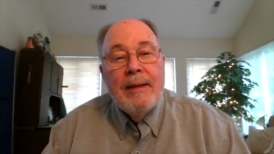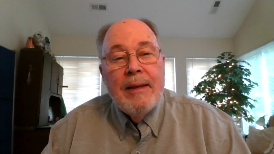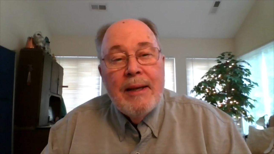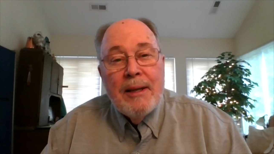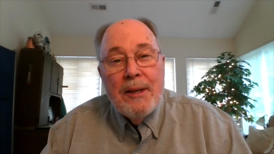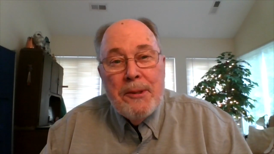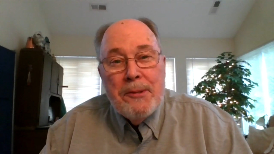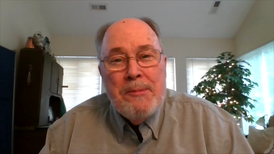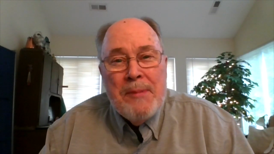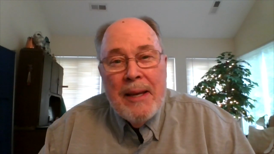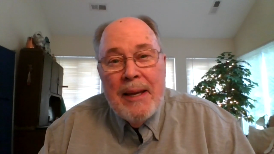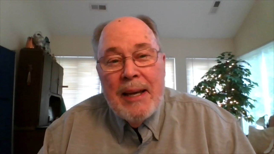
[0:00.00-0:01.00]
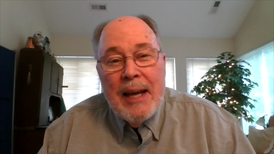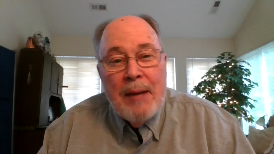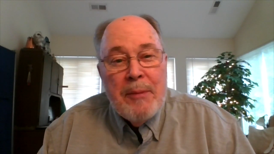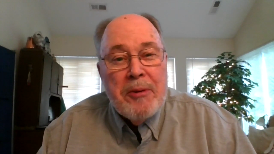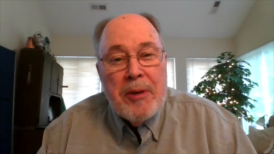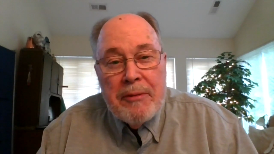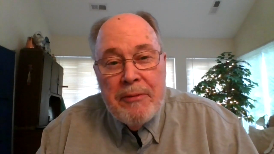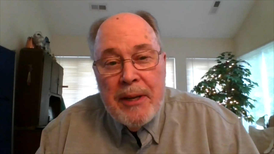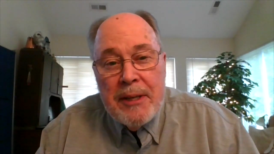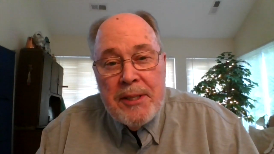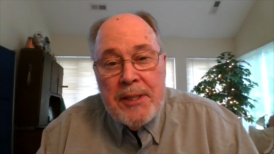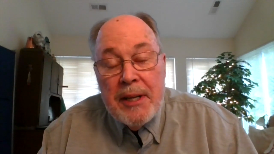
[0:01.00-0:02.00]
Hello, I'm Eric
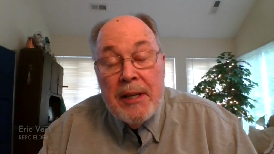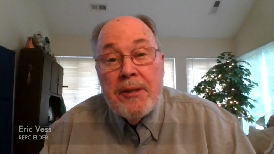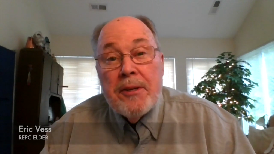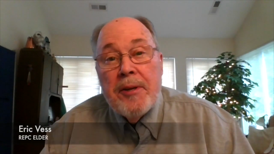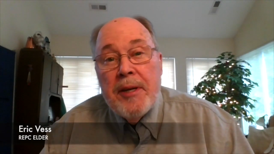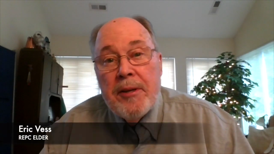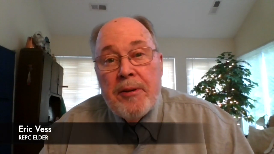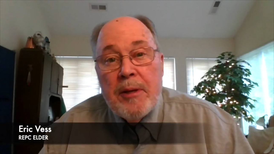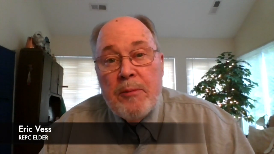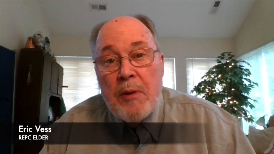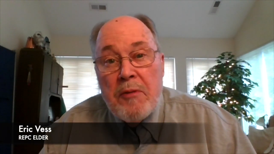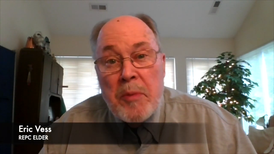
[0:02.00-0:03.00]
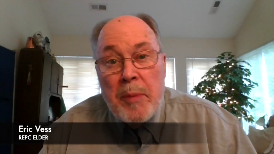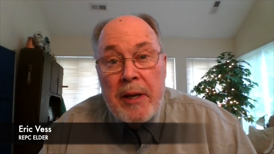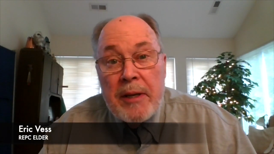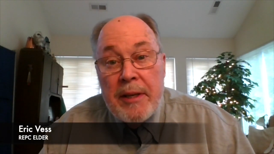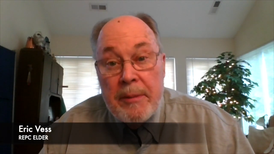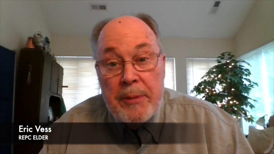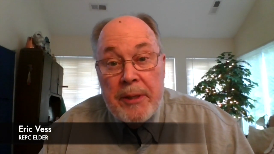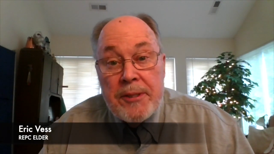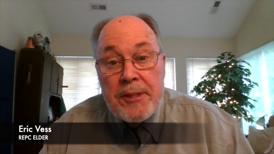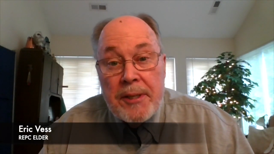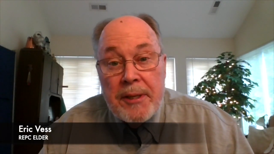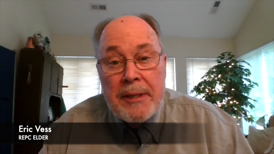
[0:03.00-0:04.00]
Vess, an elder here at Rivermont
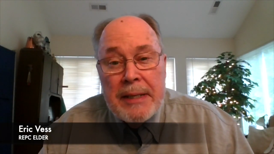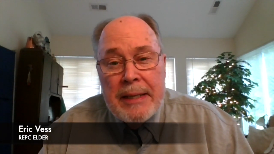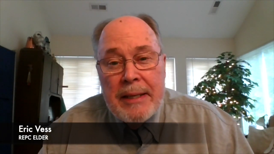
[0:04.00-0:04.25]
EPC.